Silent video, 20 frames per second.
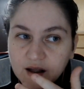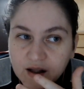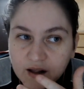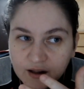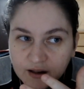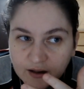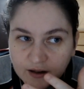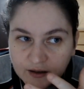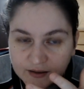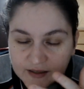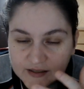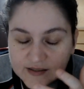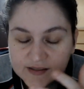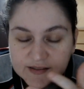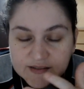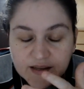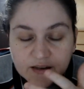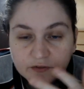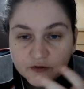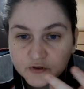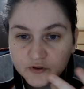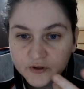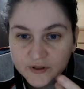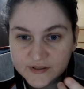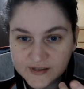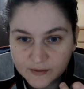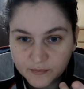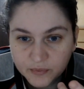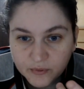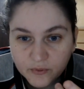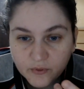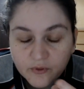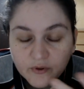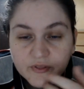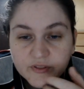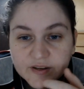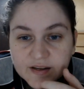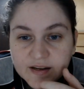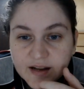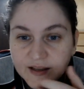Let's take, for example, the
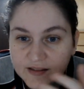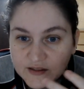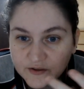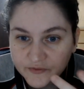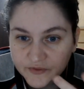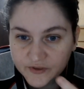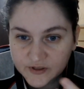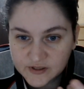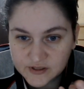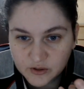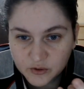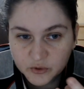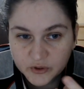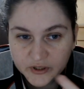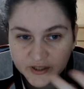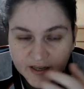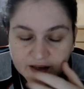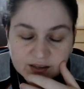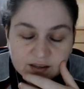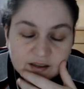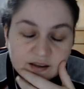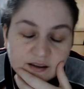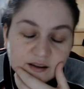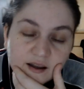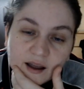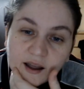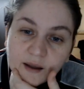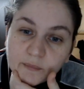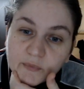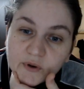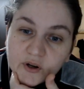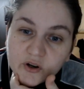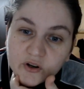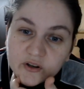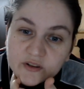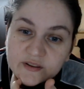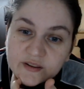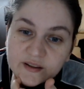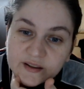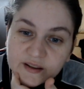Knights of the Zodiac. I'm
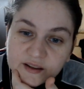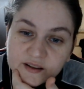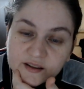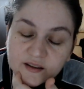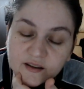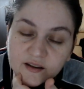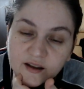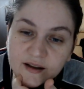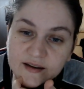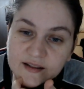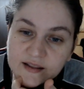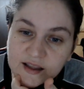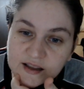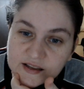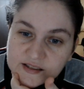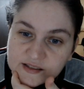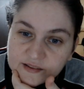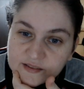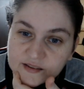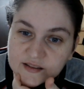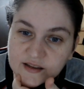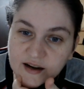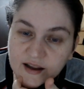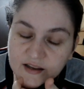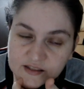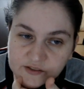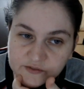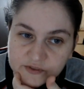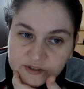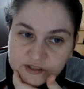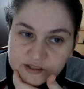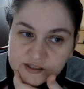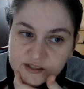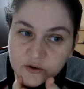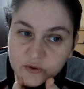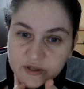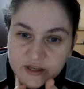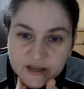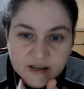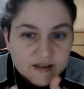currently analyzing the Knights of the
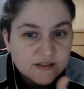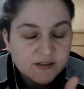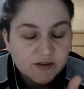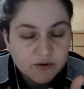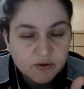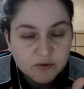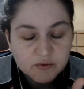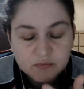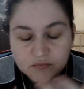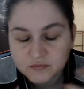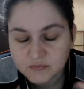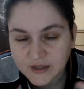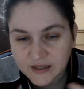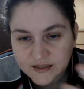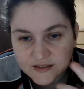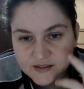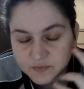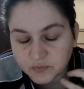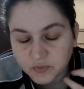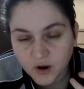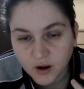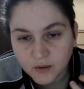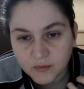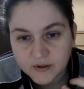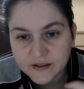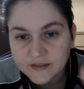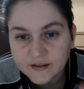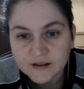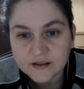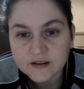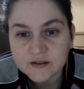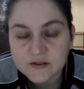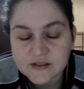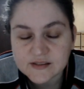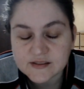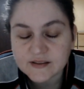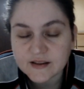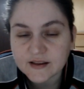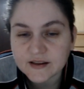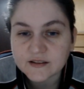Zodiac, so that's probably the closest
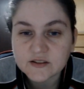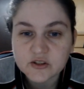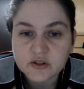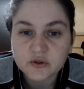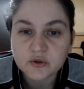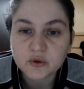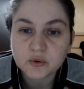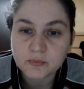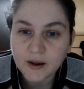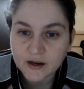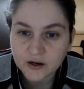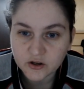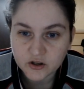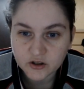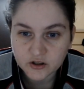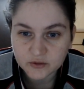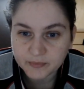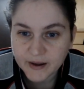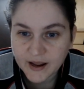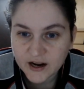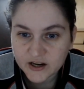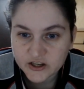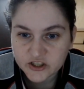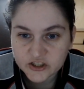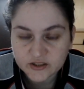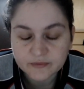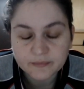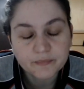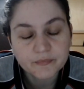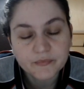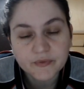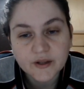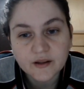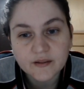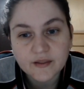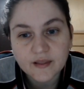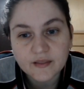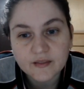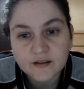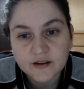thing to my current passion
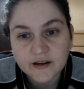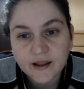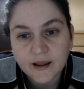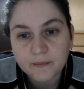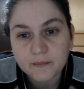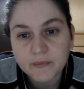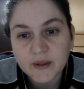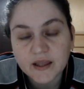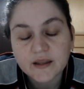that there can be.